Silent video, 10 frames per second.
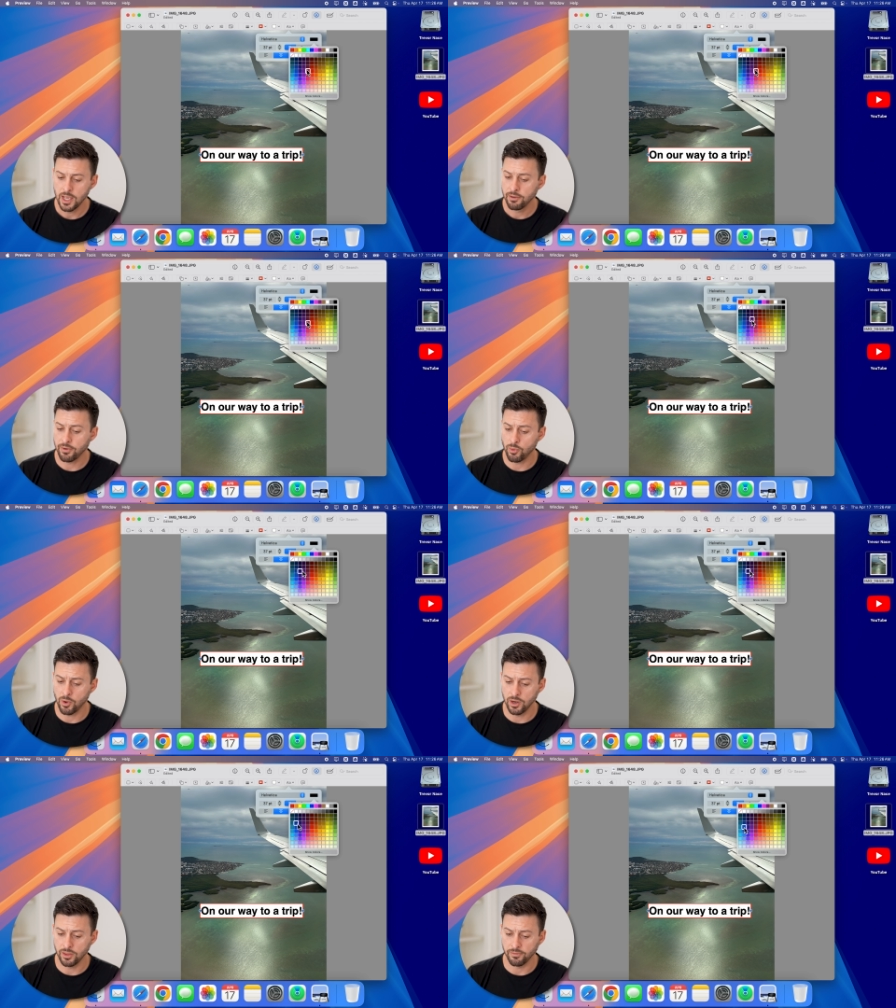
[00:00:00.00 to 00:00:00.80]
If I
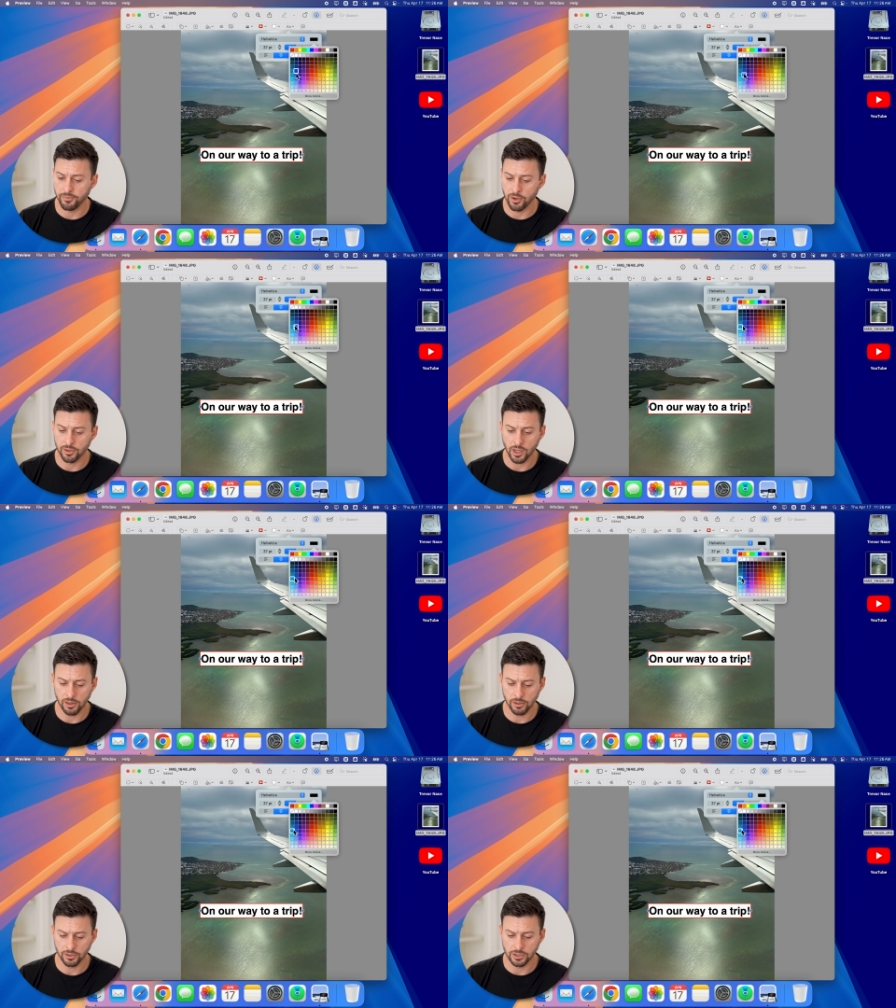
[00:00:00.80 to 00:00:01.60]
wanted the font
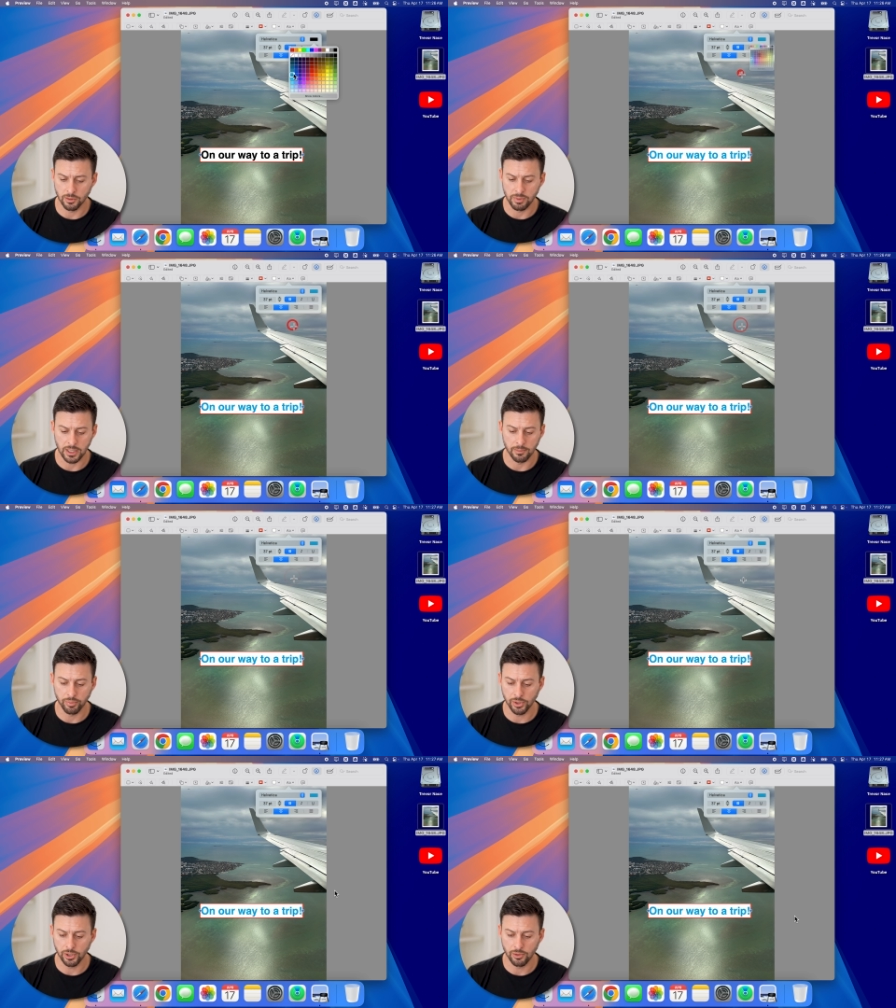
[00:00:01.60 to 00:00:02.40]
color to be
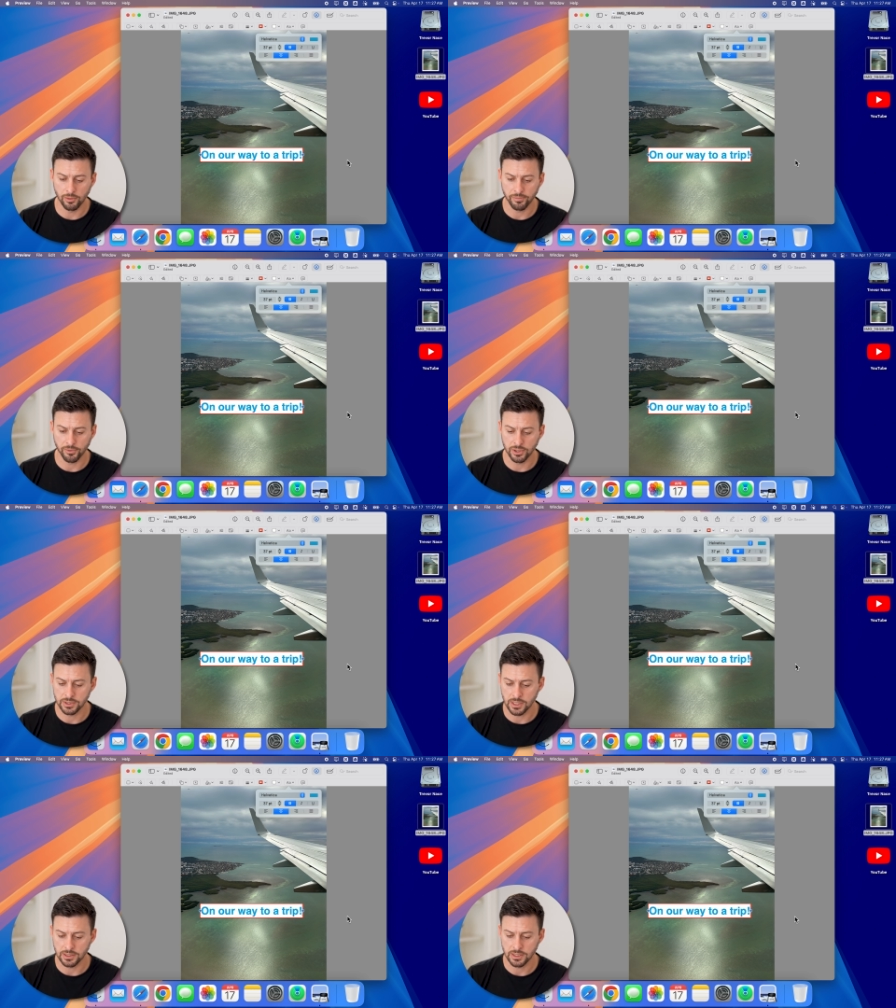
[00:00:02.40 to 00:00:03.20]
blue, for
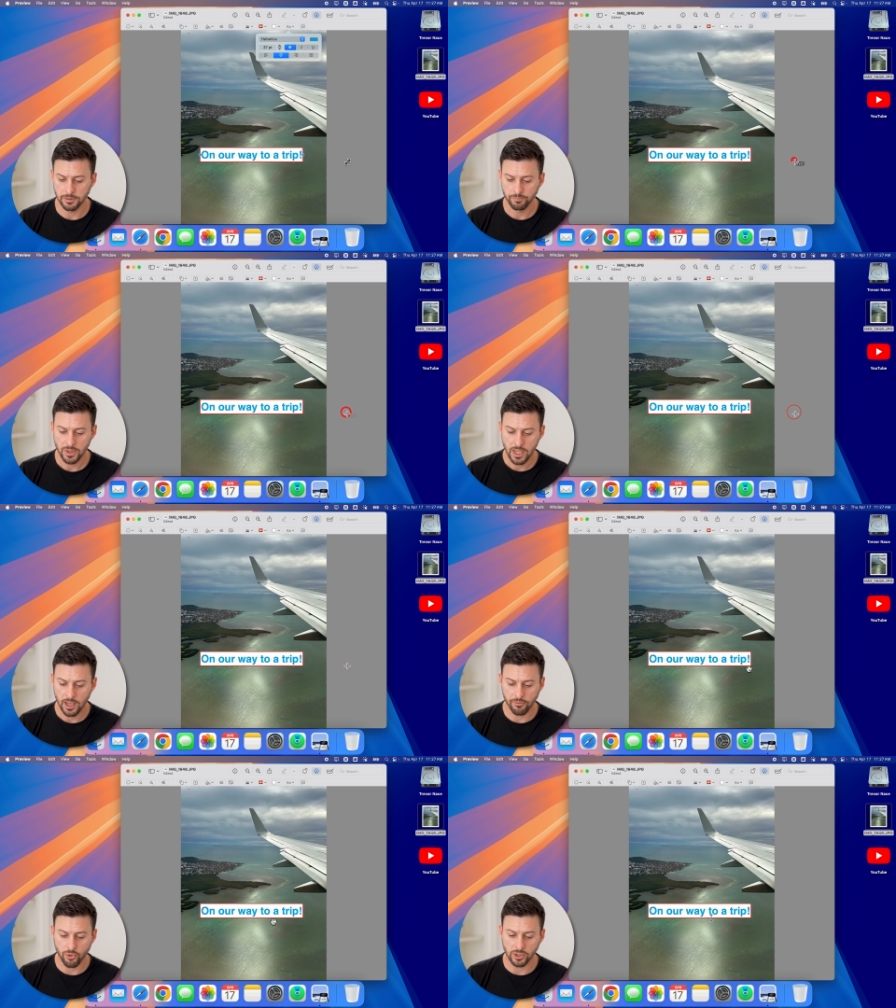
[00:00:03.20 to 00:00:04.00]
instance,
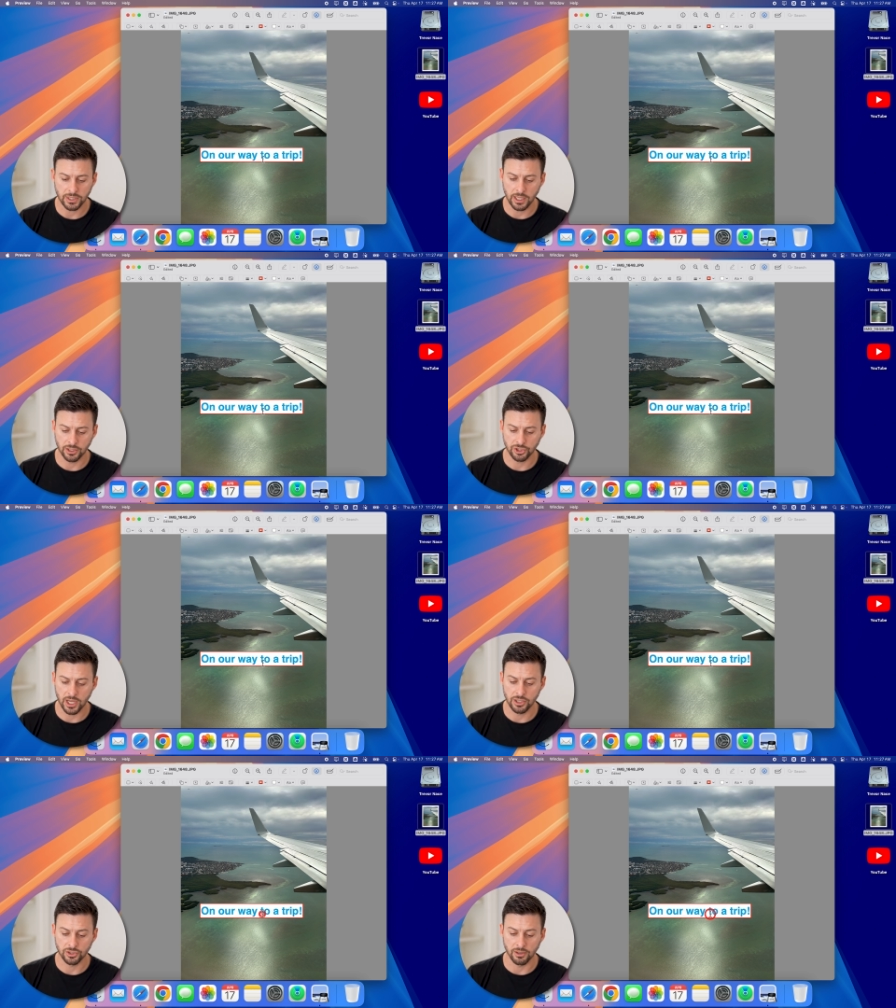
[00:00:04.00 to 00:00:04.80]
of course, I can
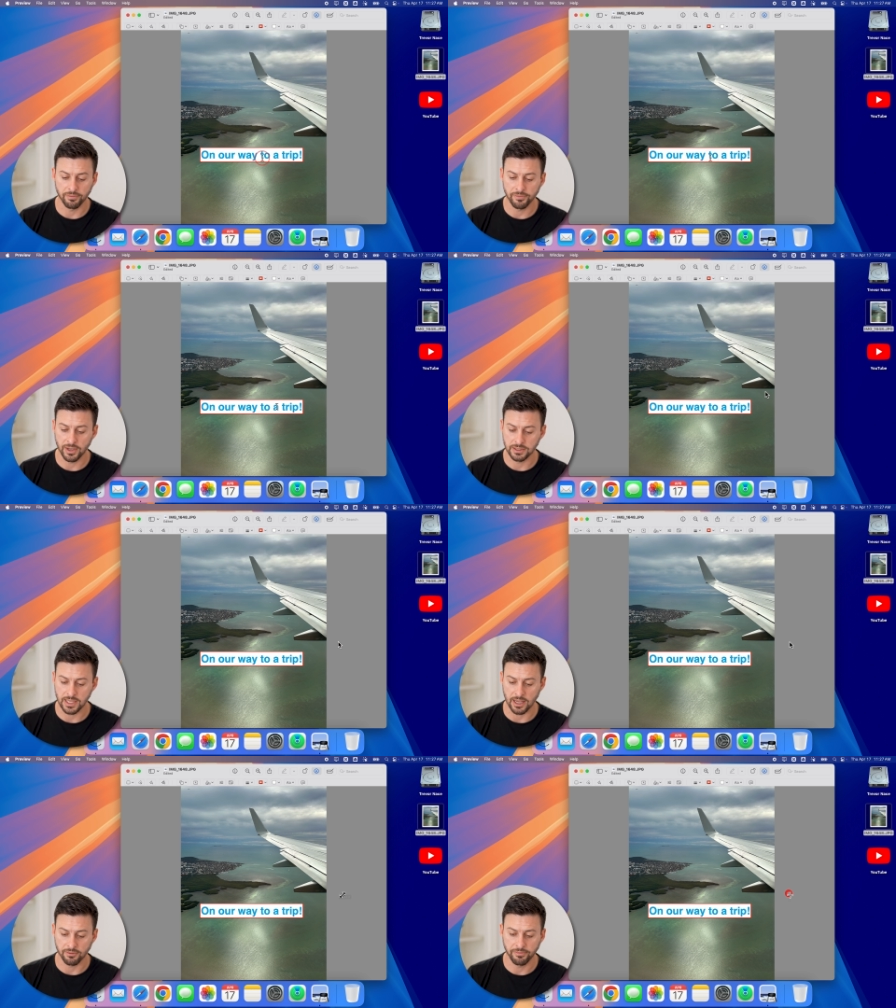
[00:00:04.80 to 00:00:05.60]
change the
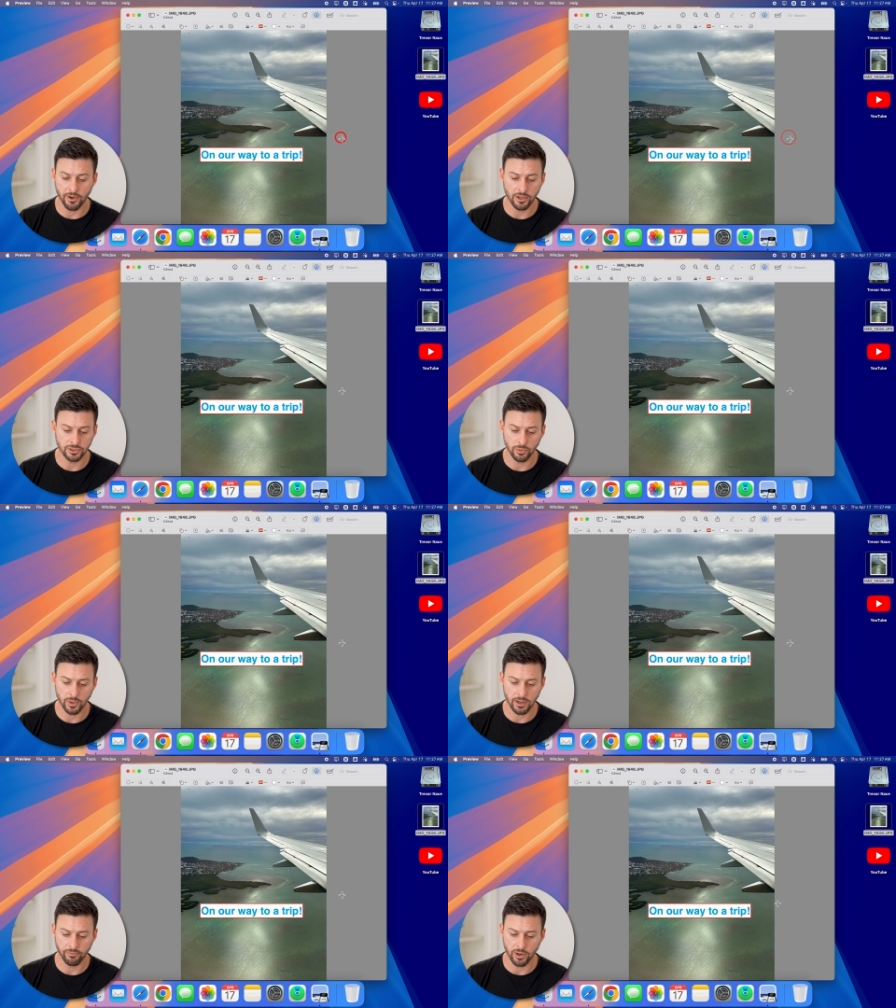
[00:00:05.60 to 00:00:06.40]
exact font to
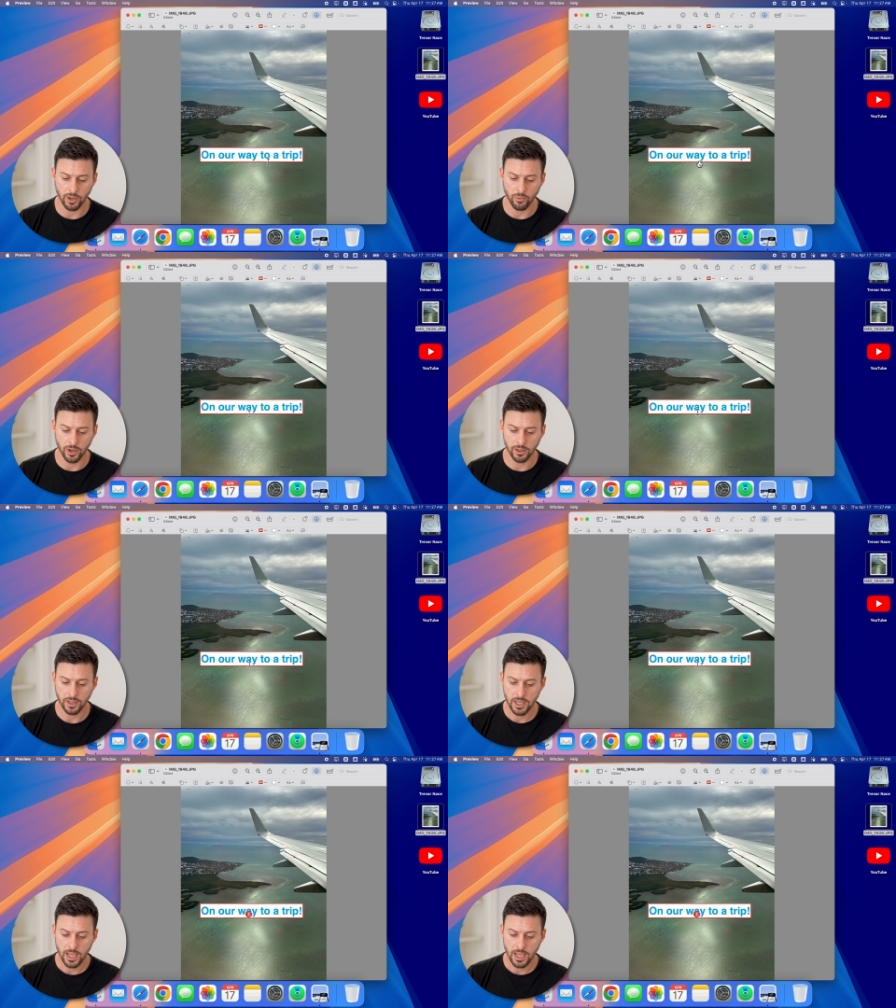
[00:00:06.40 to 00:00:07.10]
whatever I want,